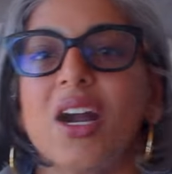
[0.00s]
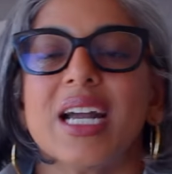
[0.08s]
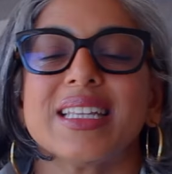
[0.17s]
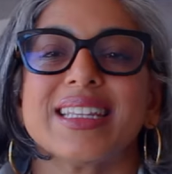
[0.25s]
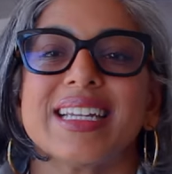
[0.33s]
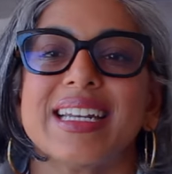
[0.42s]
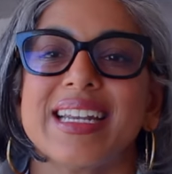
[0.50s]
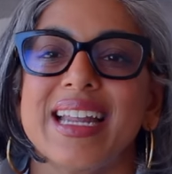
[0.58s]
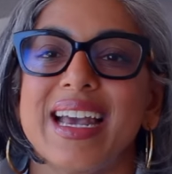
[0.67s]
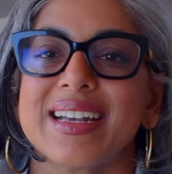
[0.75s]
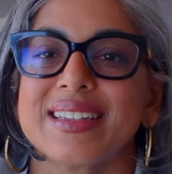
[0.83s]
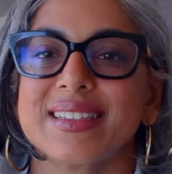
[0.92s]
All right, the
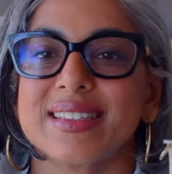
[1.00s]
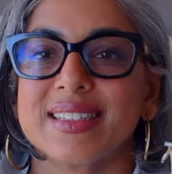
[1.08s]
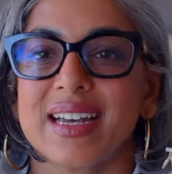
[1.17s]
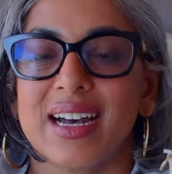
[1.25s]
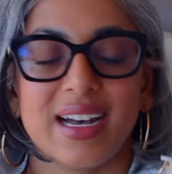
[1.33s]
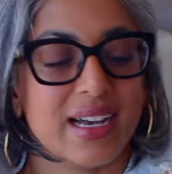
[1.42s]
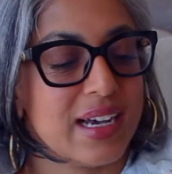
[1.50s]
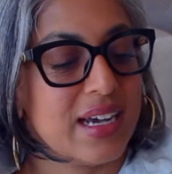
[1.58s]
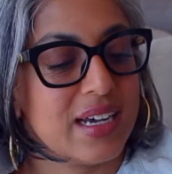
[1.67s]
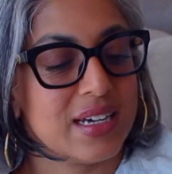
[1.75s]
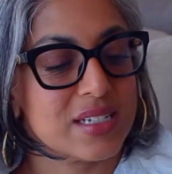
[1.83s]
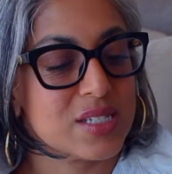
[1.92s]
next
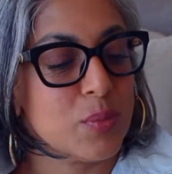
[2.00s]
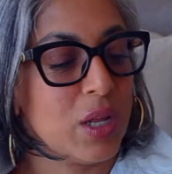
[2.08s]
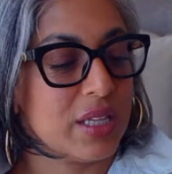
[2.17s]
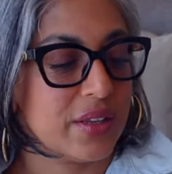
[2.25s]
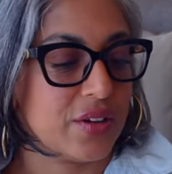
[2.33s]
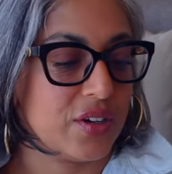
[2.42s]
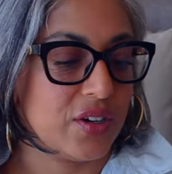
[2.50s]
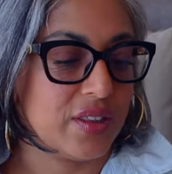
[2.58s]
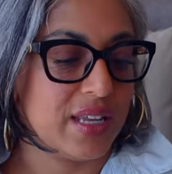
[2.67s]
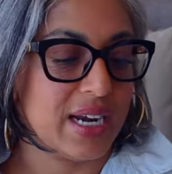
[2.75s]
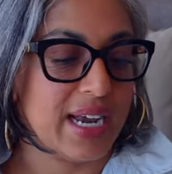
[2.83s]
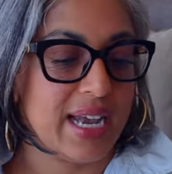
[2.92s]
small leather
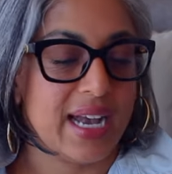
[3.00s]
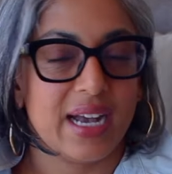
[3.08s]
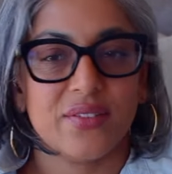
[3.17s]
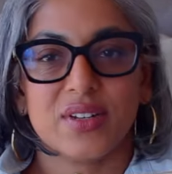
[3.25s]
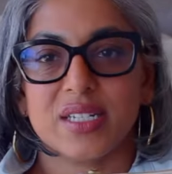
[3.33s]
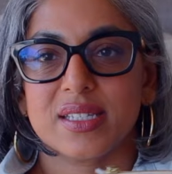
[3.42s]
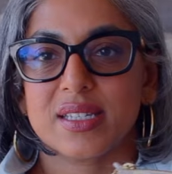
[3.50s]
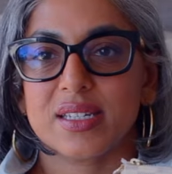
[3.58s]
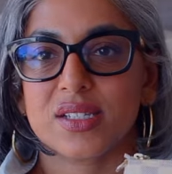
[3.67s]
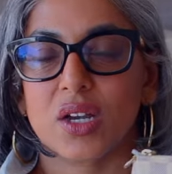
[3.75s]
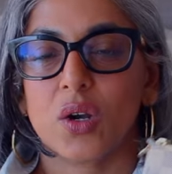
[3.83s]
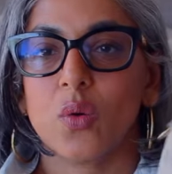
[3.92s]
good that I have is
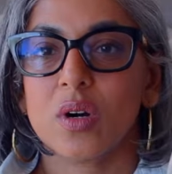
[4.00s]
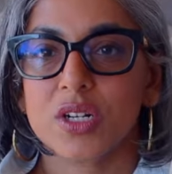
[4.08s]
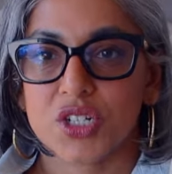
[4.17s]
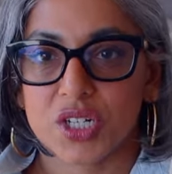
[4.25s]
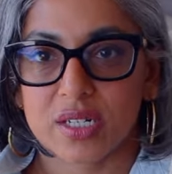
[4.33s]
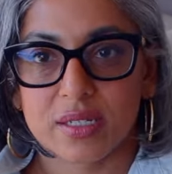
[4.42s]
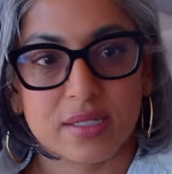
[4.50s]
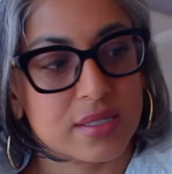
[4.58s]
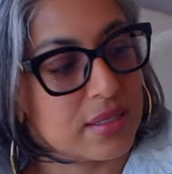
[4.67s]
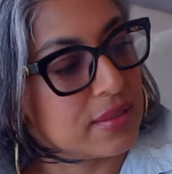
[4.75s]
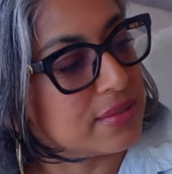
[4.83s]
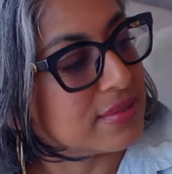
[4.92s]
this
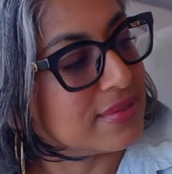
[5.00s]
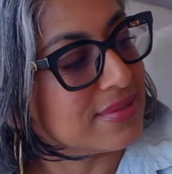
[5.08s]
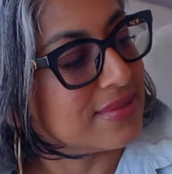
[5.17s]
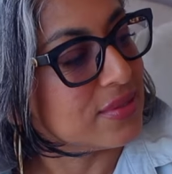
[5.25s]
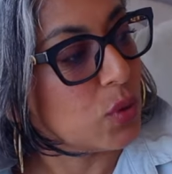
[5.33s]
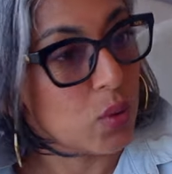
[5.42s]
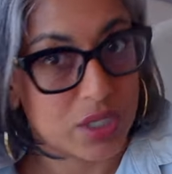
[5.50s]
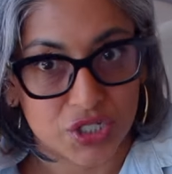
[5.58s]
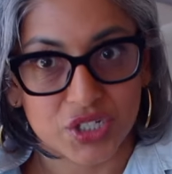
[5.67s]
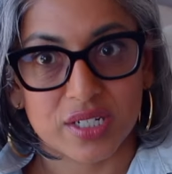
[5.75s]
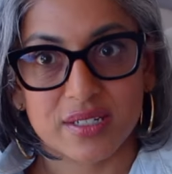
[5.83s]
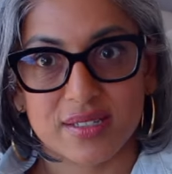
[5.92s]
gorgeous,
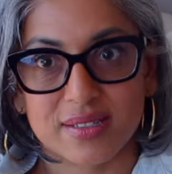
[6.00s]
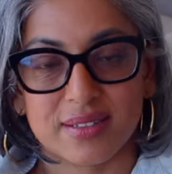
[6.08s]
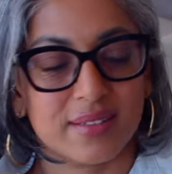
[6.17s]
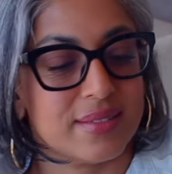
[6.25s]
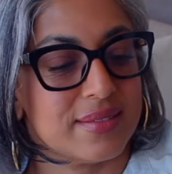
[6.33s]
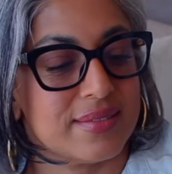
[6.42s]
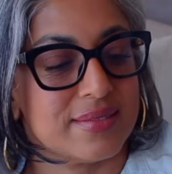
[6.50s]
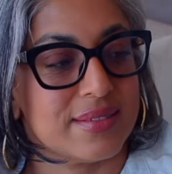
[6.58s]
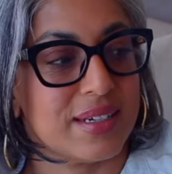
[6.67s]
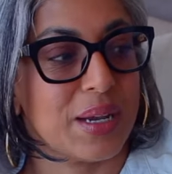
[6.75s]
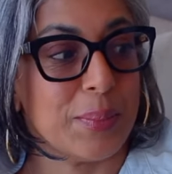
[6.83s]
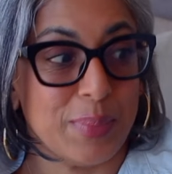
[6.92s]
gorgeous,
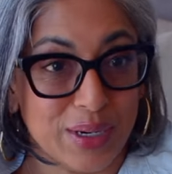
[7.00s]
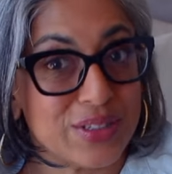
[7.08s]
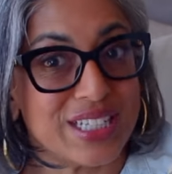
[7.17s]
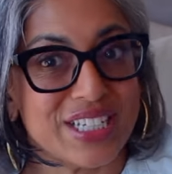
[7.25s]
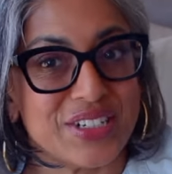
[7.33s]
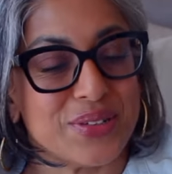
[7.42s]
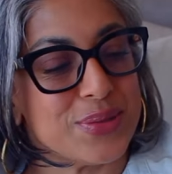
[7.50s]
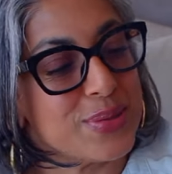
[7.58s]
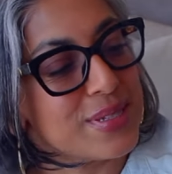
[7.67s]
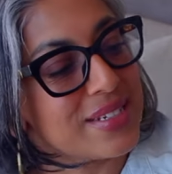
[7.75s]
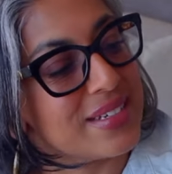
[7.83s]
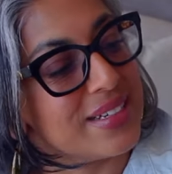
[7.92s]
barely
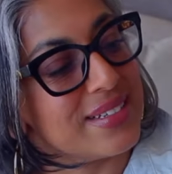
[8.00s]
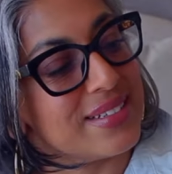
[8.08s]
used,